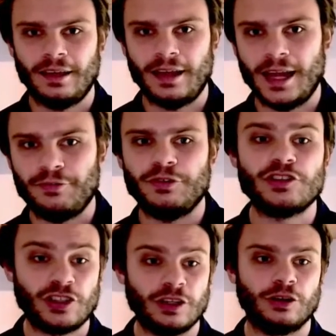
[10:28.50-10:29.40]
every
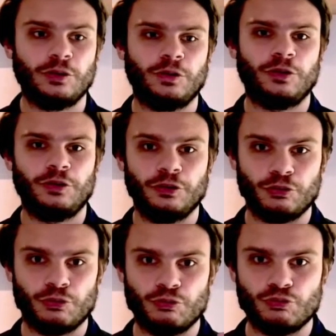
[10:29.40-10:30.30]
single
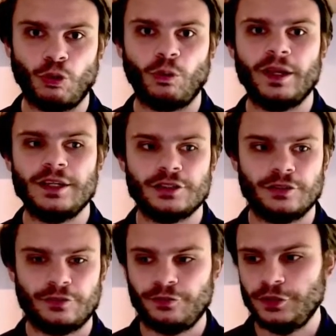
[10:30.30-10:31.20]
Roid
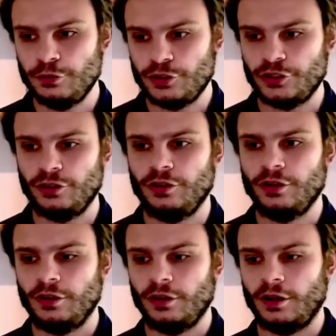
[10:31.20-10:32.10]
fusion
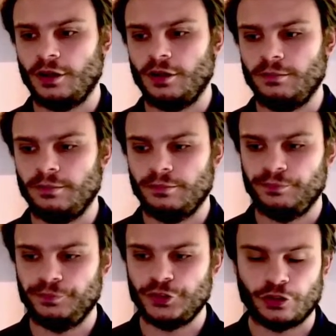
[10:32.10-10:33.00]

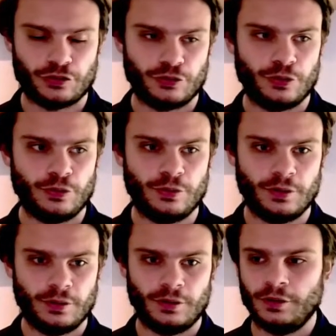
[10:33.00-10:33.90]
just through
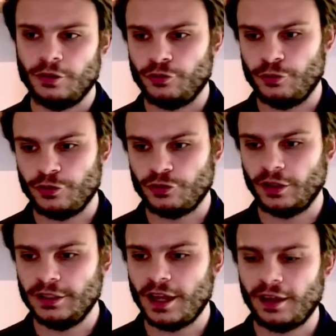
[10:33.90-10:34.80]
the
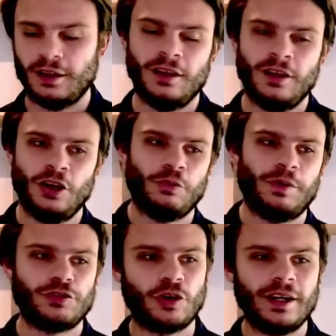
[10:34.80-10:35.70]
side deck.
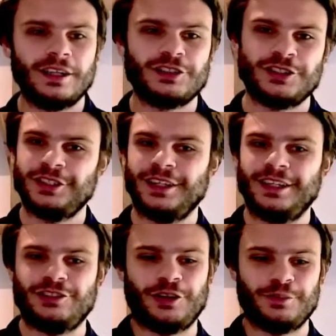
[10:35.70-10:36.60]
We've tried it
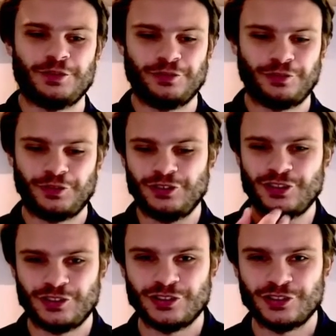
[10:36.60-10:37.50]
in terms of
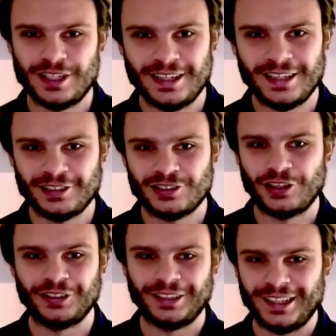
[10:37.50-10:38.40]
consistency. It's
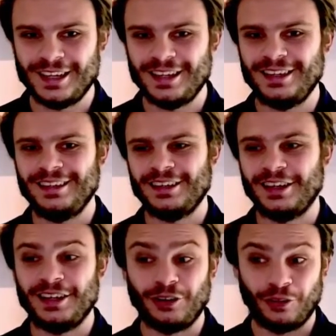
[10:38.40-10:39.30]
certainly
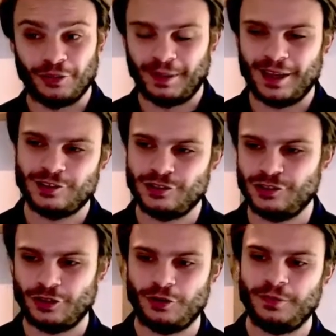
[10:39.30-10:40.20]
not the best.
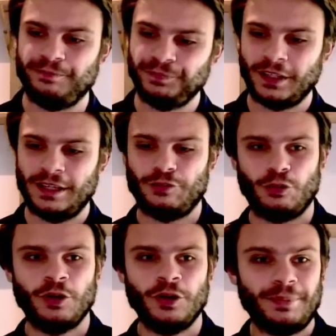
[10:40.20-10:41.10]
So if
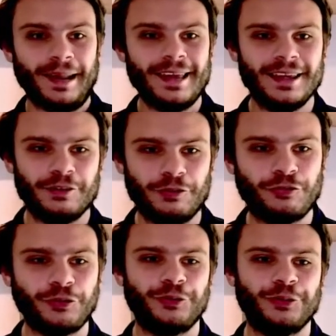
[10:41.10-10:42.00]
you're playing
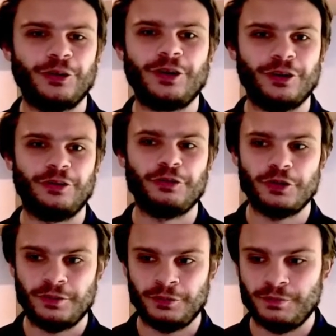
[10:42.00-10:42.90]
full on
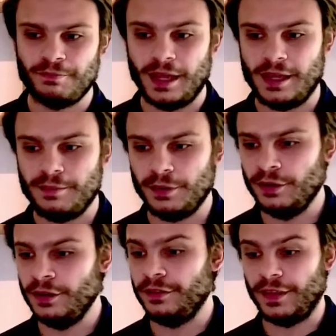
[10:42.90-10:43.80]
meme,
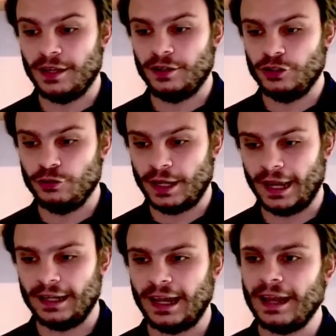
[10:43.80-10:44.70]
then you
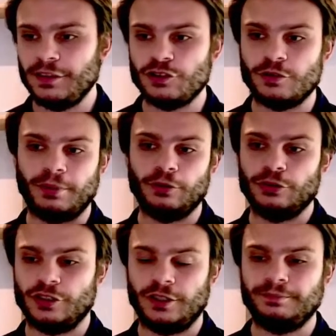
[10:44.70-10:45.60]
can add these
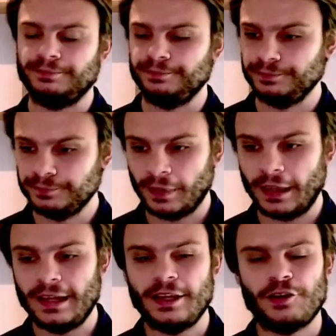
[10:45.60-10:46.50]
components in.
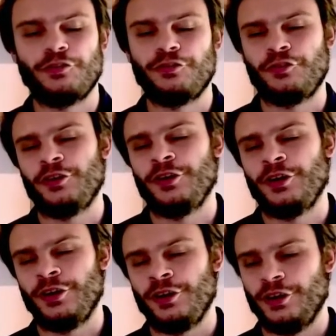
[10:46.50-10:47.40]
If
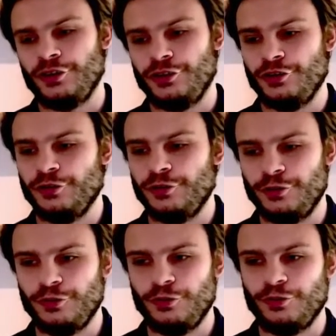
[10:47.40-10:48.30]

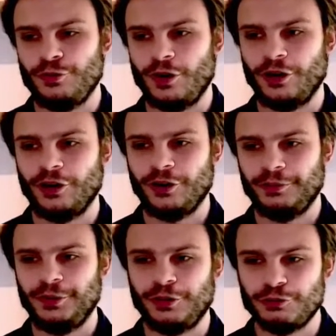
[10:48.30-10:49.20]
you are,
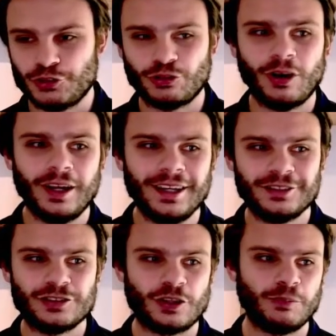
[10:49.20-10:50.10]
trying
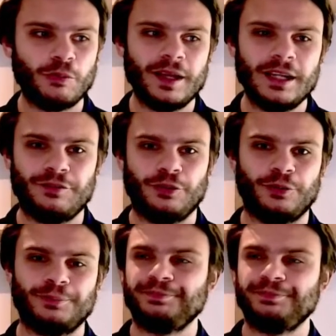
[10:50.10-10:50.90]
to somewhat win, if you're